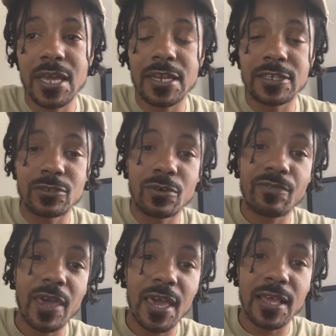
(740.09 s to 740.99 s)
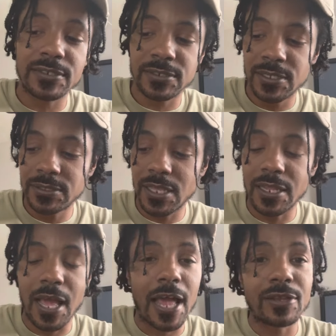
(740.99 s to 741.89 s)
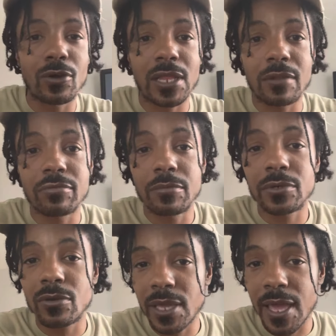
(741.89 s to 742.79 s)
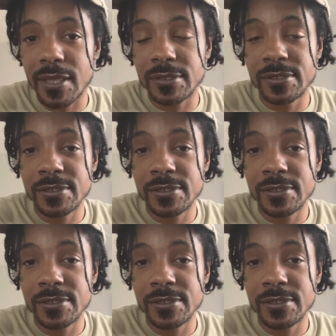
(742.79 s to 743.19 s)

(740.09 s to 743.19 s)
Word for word: how to do it fast that I know a lot of people don't get.